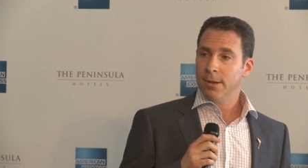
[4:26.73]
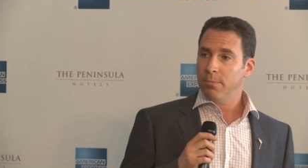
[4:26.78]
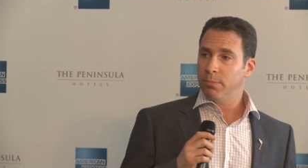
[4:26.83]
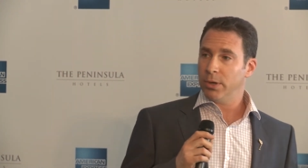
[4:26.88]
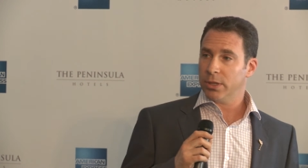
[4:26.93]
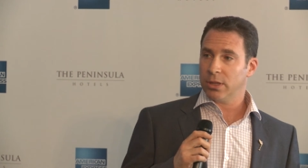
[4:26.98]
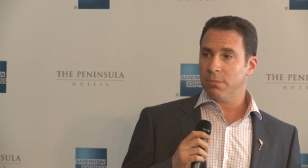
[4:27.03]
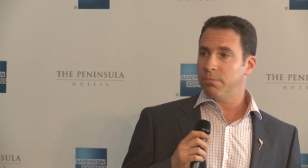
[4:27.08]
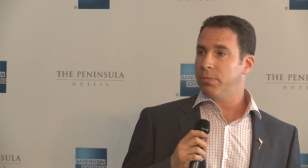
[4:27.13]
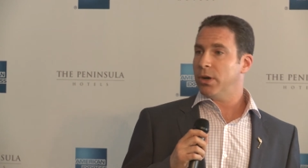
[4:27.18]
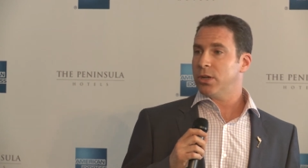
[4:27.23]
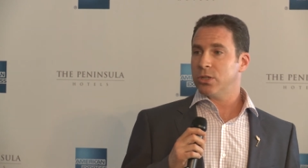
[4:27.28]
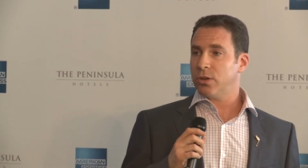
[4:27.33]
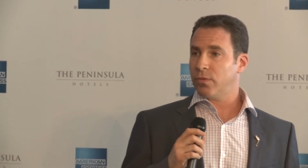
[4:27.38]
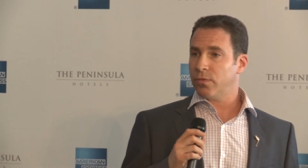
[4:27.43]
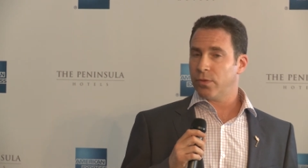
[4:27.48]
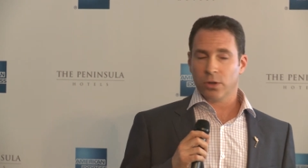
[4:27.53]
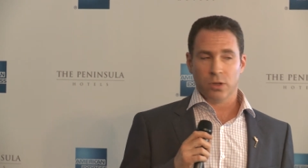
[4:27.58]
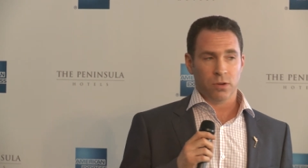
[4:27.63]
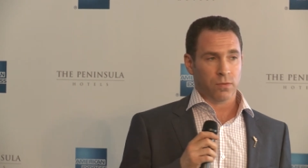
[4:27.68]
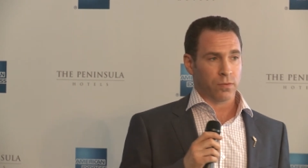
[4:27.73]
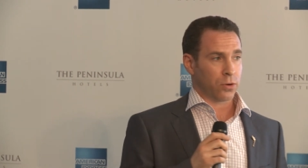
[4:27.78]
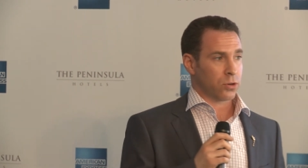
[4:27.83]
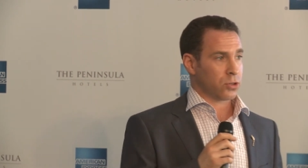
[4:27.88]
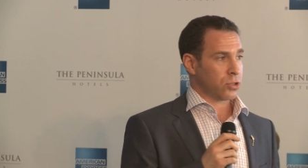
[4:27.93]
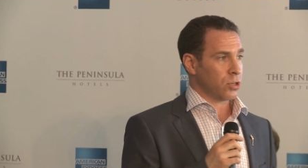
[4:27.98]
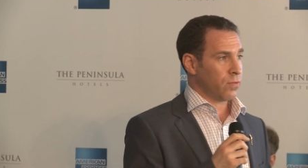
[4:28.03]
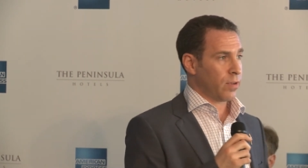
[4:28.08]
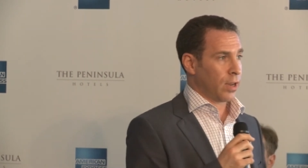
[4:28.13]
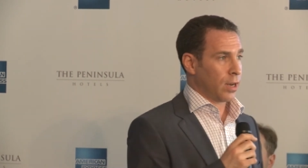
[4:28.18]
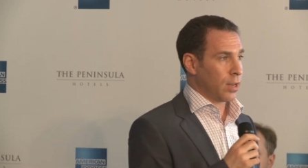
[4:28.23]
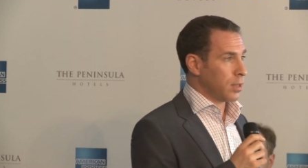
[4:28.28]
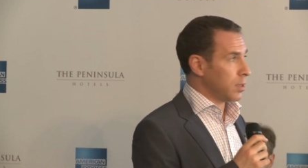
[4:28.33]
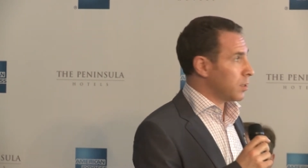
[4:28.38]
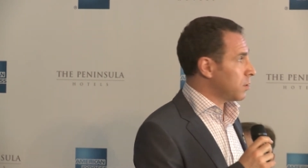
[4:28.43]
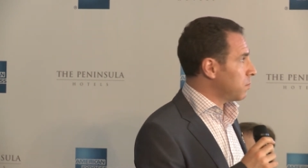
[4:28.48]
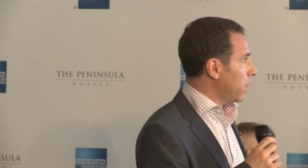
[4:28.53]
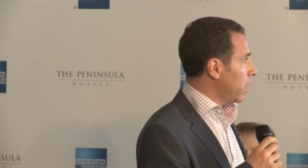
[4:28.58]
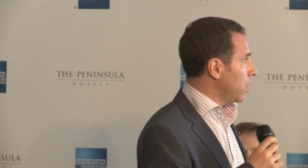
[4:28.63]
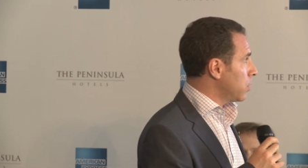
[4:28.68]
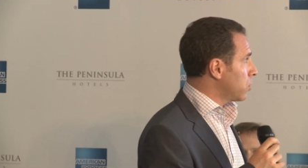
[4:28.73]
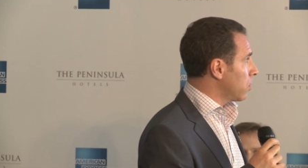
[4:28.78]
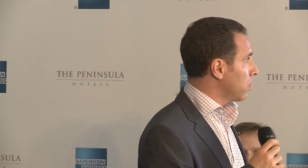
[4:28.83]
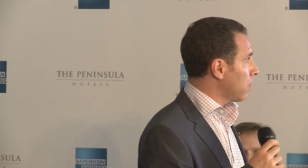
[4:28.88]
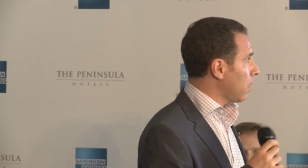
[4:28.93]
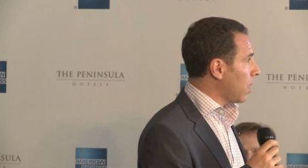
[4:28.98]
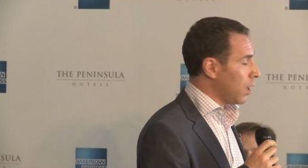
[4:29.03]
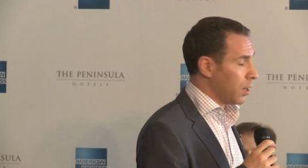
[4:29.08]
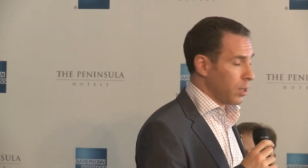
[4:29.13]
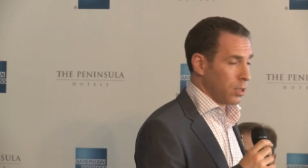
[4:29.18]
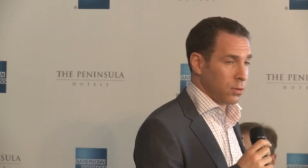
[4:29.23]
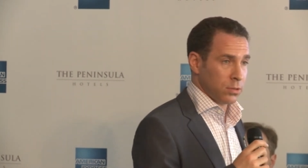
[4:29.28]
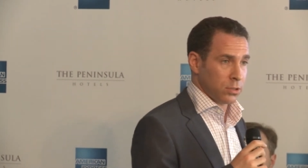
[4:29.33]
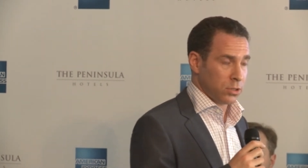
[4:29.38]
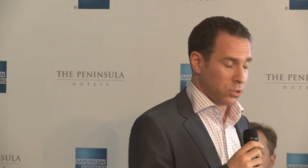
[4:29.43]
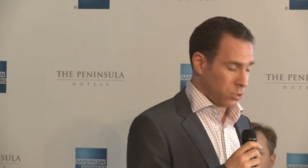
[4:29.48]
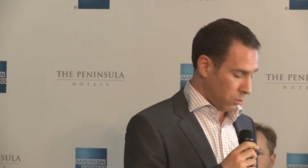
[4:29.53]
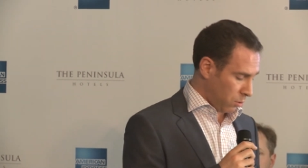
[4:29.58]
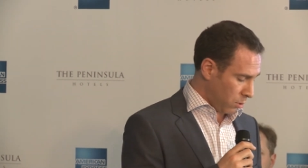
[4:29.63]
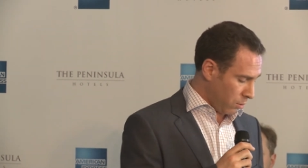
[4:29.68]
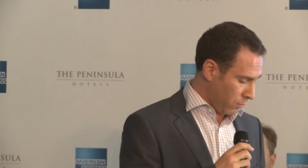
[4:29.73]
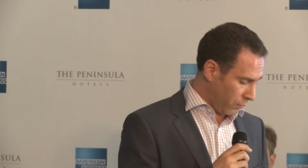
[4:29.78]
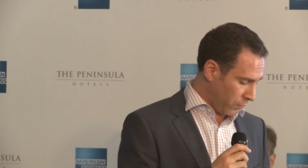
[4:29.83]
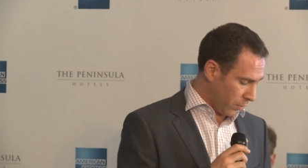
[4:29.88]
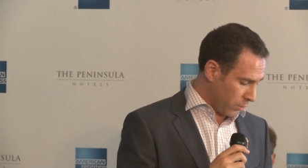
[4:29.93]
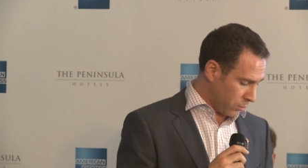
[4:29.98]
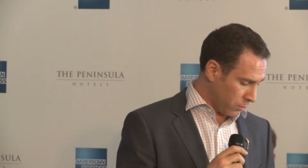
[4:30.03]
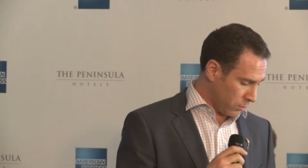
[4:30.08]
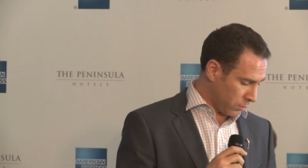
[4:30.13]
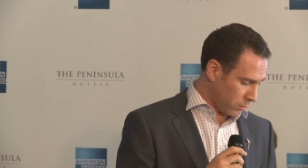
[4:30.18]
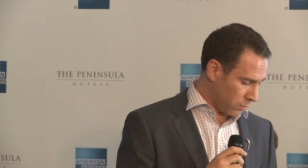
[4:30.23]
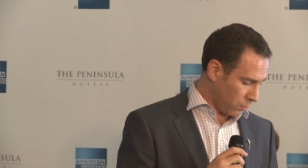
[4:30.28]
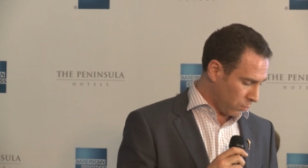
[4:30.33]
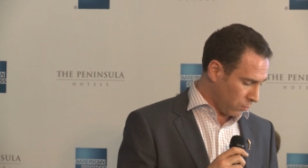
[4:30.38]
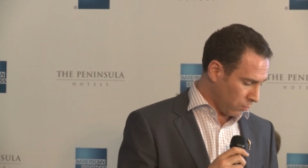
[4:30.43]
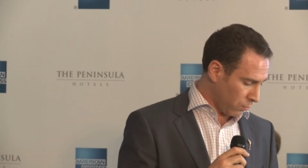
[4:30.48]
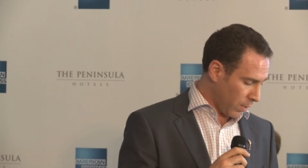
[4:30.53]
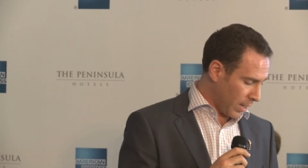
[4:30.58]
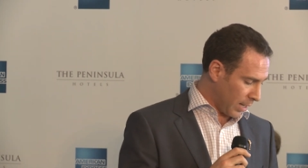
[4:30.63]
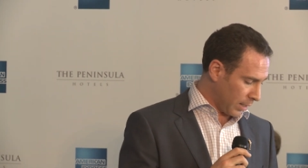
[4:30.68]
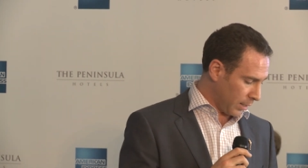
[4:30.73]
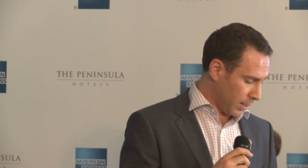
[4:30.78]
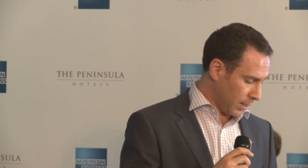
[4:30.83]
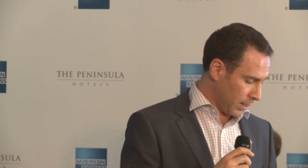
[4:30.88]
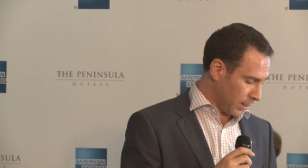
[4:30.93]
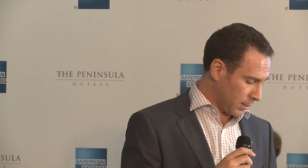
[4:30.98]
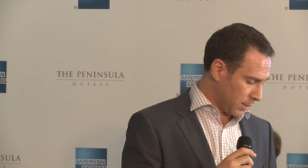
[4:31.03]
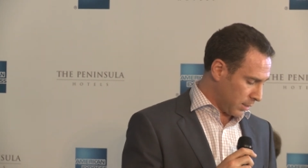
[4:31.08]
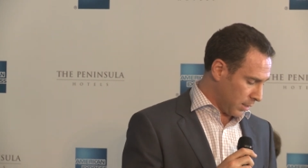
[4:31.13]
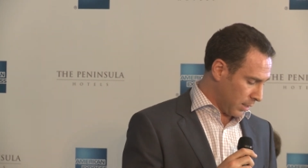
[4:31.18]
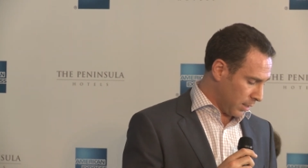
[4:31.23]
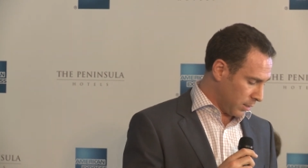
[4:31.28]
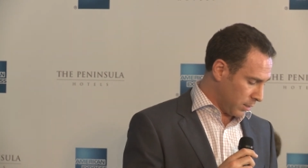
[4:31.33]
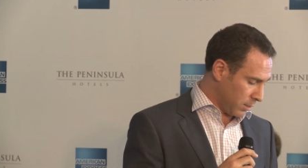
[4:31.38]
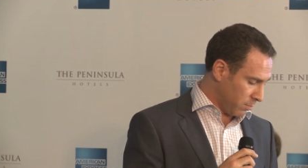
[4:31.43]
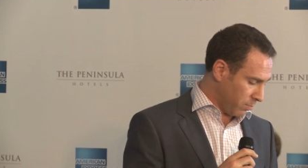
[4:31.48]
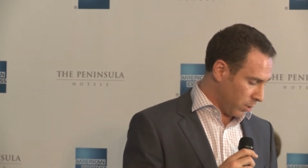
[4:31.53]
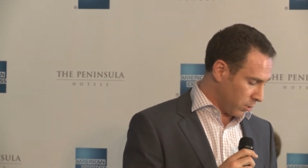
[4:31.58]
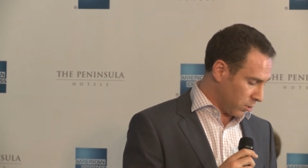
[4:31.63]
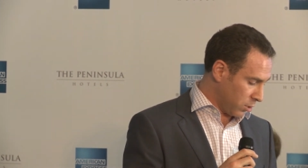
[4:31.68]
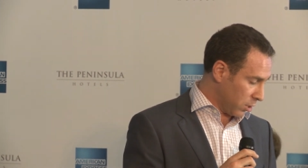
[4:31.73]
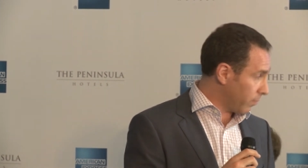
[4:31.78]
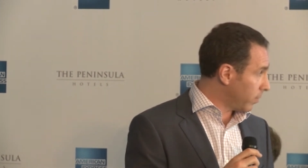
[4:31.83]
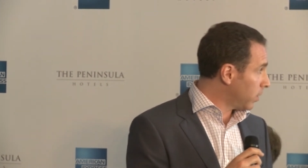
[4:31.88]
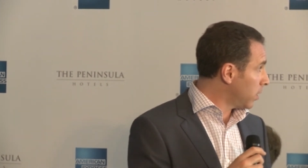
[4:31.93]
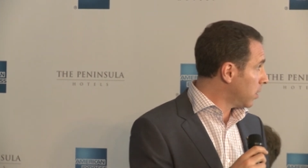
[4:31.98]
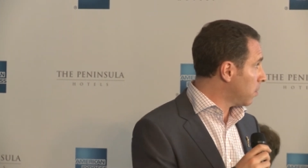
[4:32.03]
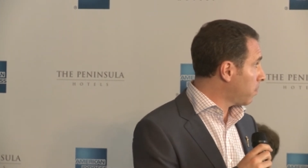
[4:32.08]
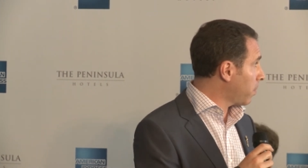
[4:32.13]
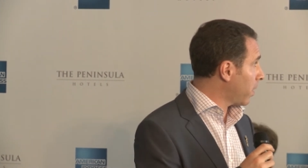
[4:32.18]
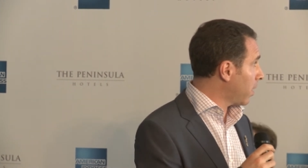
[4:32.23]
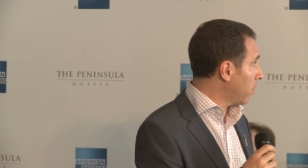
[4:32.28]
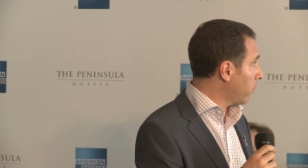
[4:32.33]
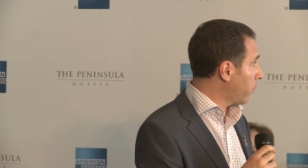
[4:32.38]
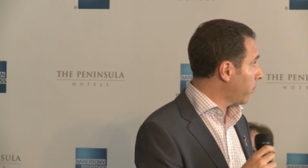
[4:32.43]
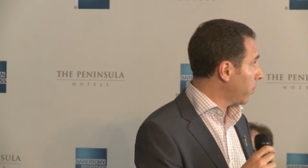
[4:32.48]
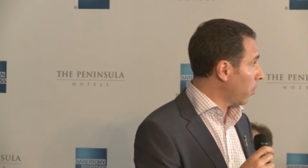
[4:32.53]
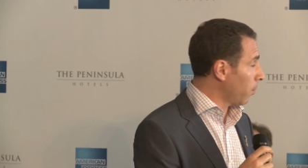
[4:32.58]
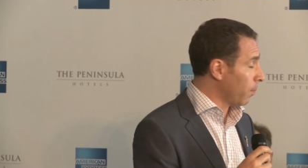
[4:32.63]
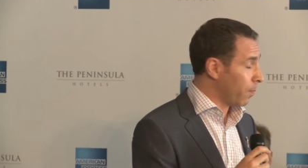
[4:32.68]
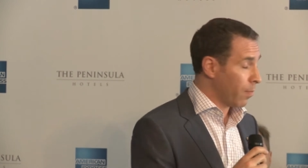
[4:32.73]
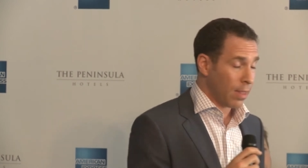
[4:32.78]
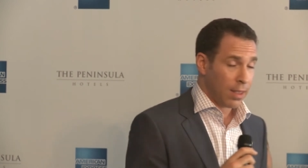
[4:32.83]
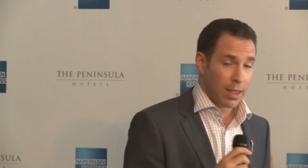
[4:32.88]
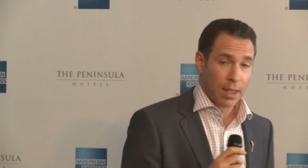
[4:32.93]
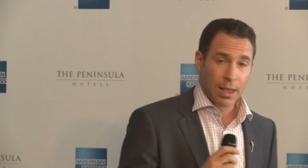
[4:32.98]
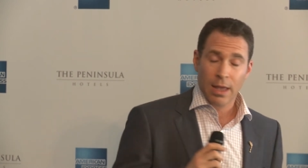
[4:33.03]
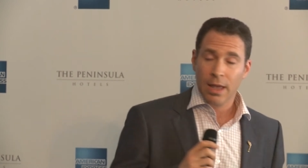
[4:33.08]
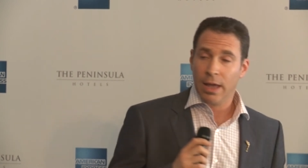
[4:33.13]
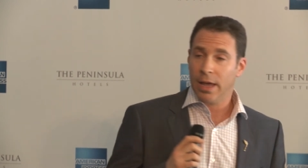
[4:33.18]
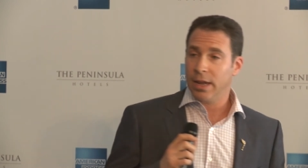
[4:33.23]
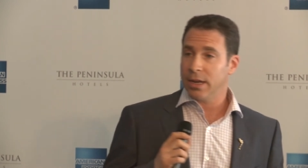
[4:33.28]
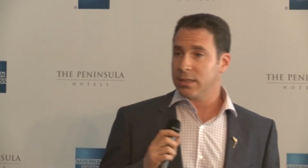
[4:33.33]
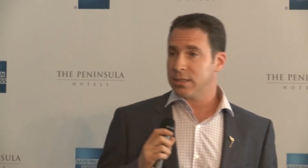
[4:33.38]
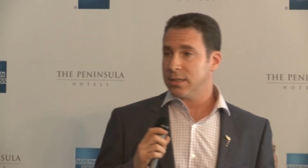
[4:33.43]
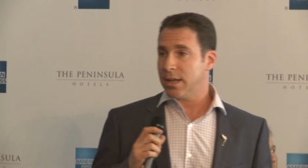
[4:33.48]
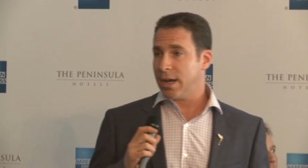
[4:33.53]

But the budget for conversion of any of these major Hollywood studio features greatly exceeds the budget of an independent film, and it's